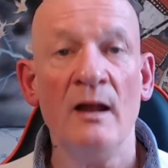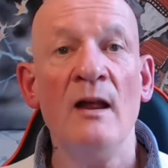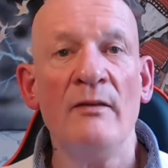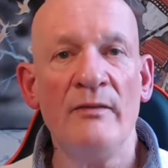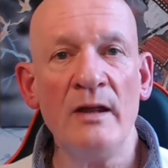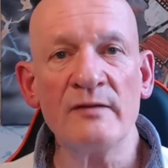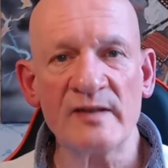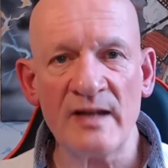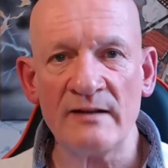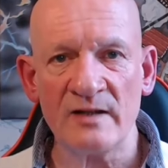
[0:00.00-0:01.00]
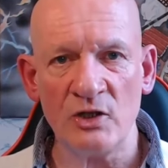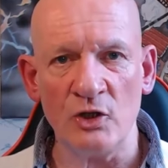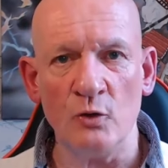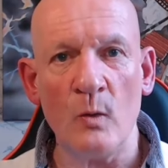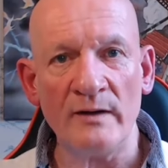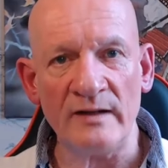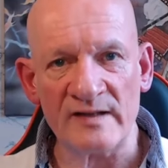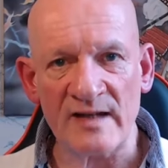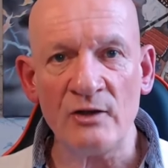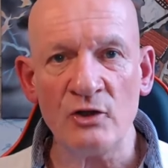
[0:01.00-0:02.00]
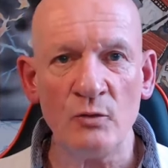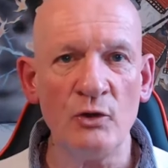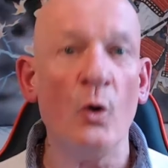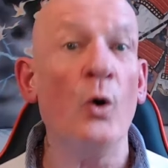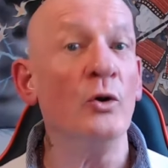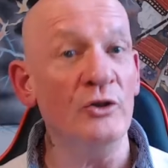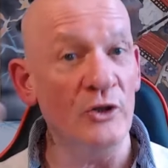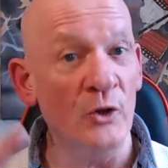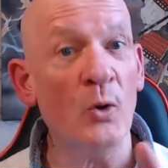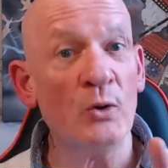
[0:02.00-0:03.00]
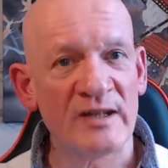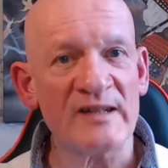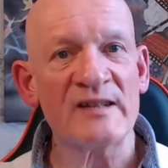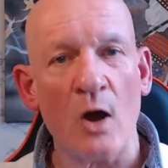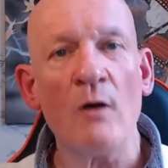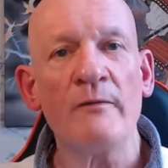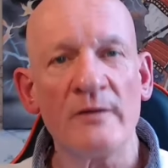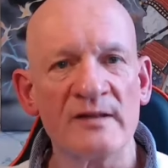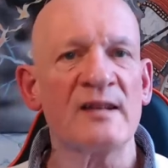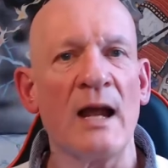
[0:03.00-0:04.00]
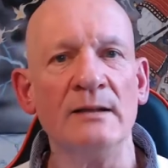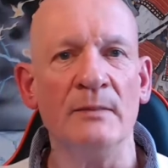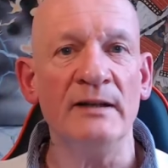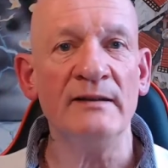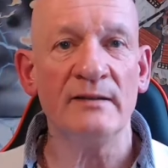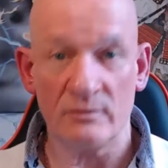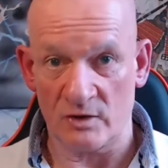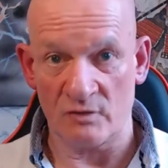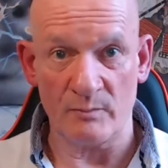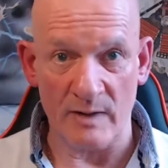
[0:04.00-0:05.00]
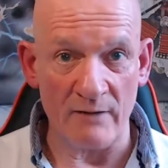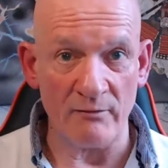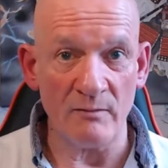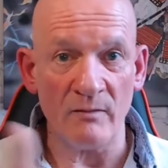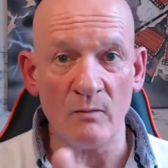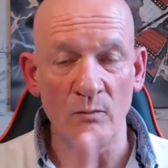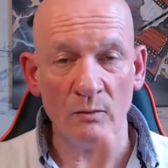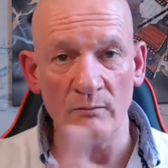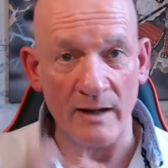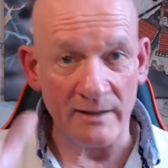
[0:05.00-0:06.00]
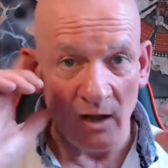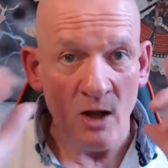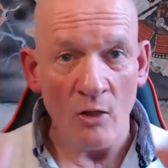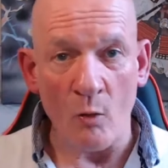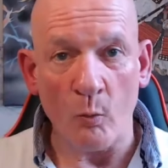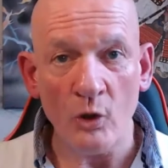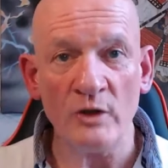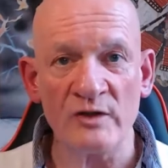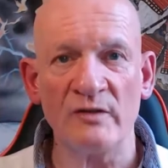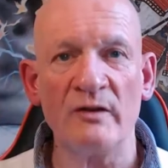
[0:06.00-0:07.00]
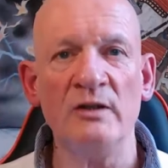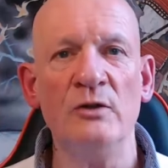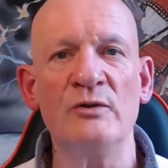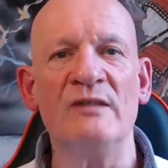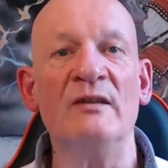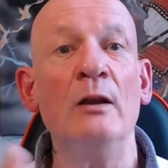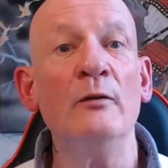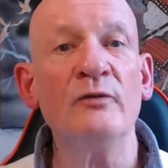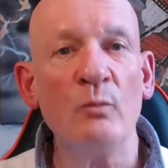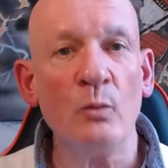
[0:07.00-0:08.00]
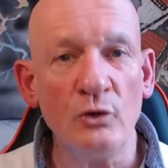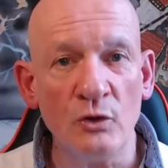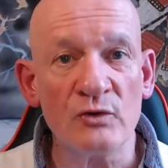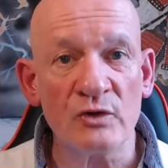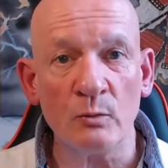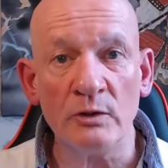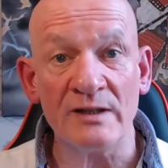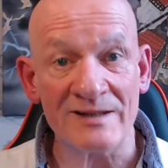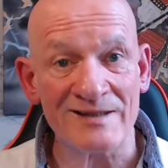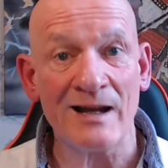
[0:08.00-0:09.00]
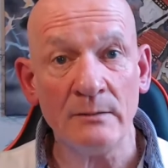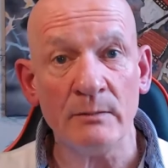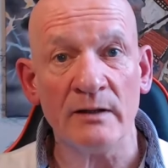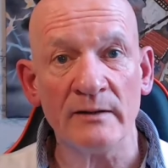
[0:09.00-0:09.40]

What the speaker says: They've said to you when they send you your notice of assignment, just bear in mind the words that they're using. They love to use the word assignment,